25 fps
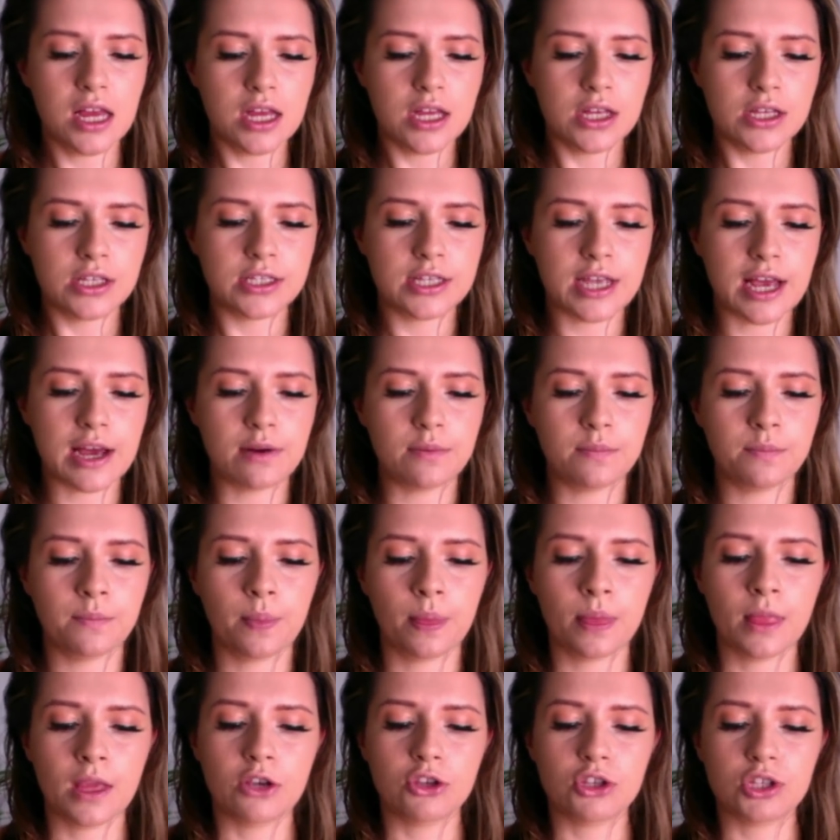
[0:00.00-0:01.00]
So
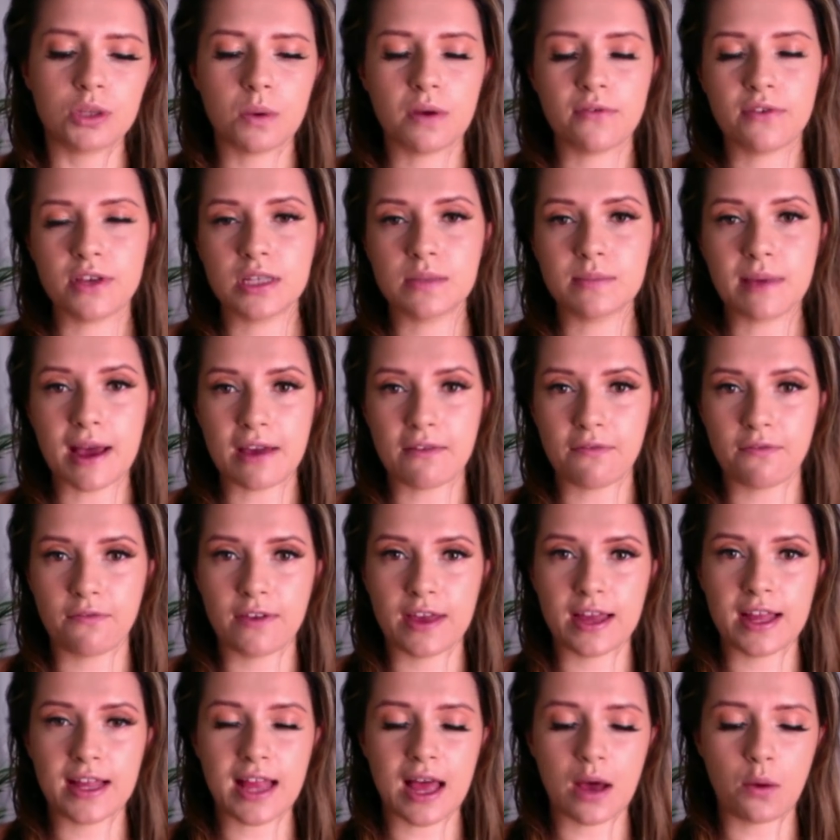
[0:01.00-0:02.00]
some of us might
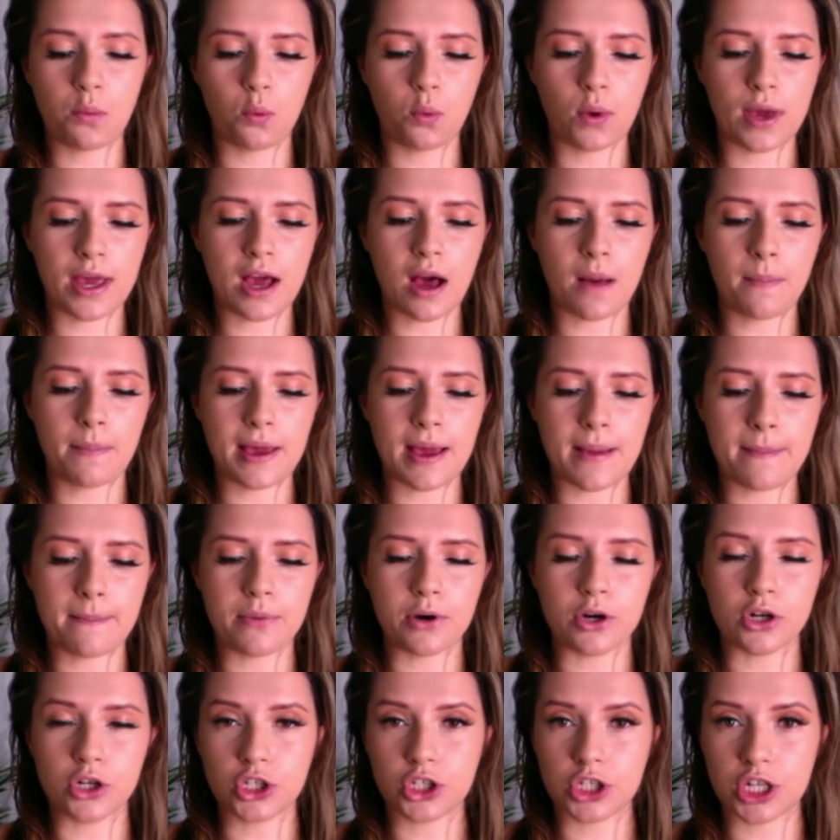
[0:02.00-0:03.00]
feel like we are being
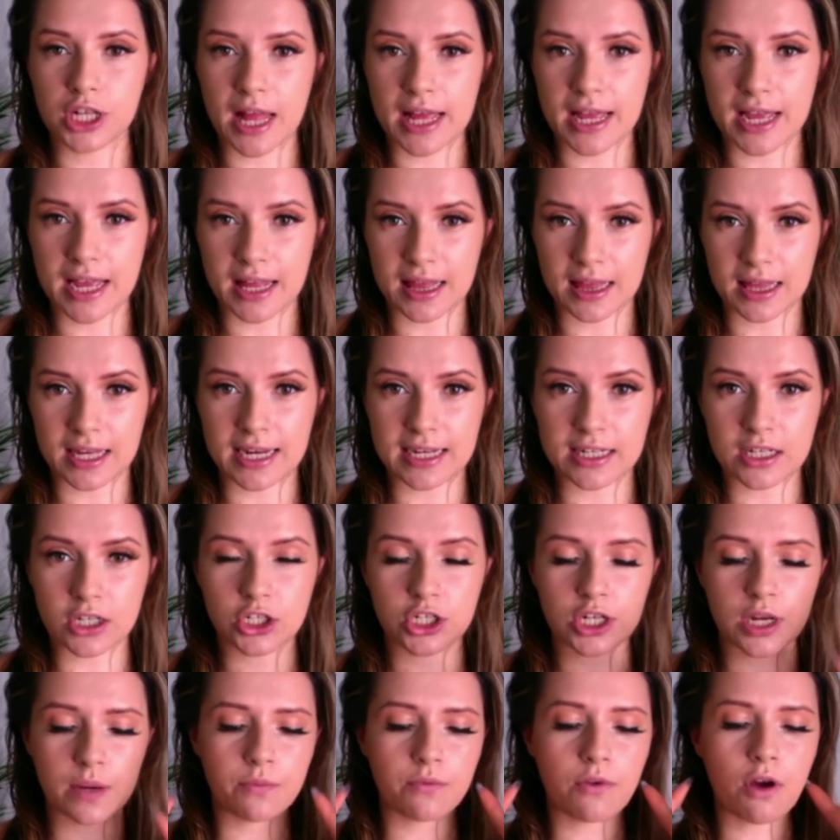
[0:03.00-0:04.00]
pushed to like a
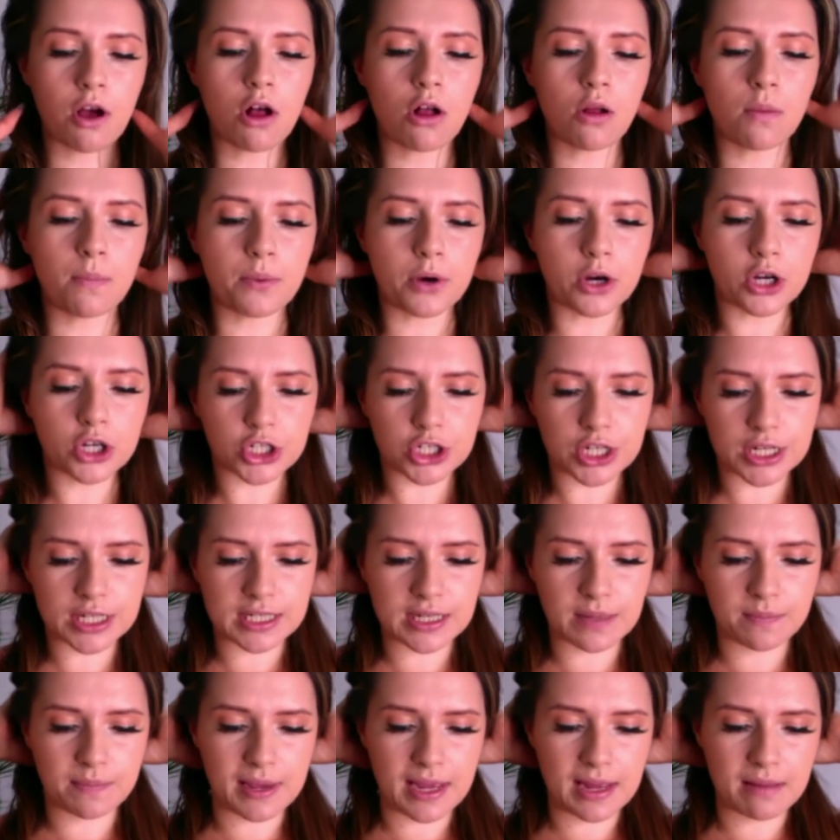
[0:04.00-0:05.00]
leadership role, pushed
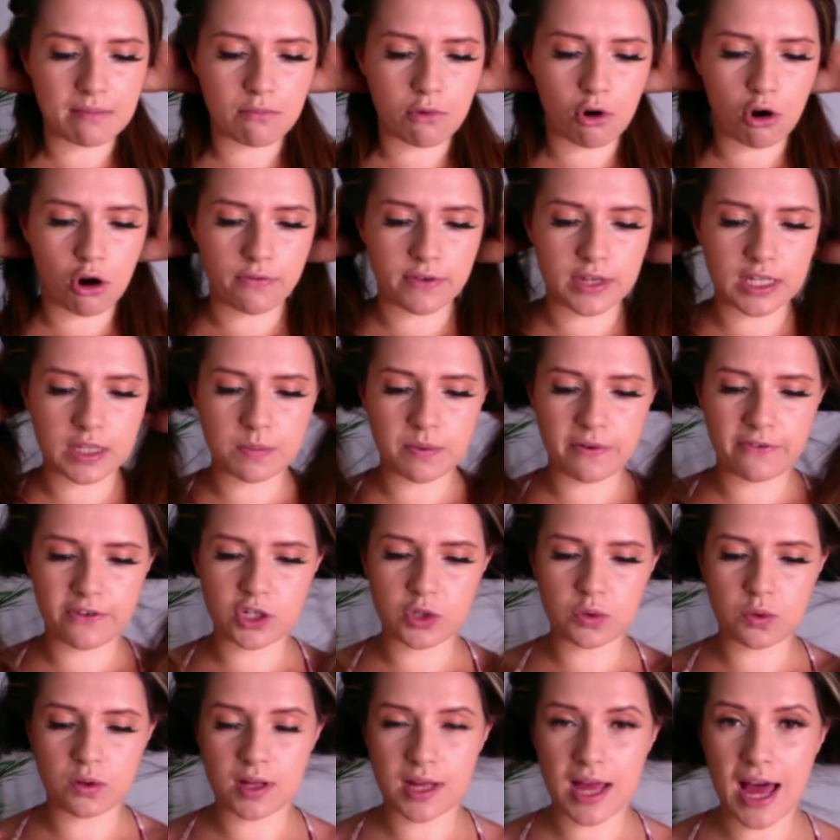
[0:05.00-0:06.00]
into being more of a
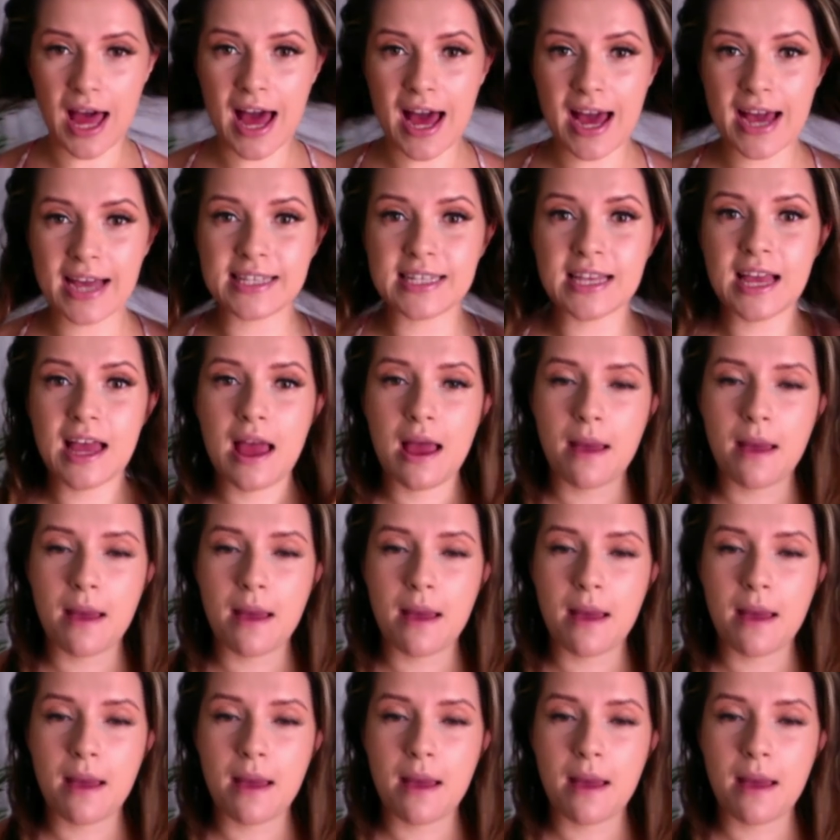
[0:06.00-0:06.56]
spiritual guide.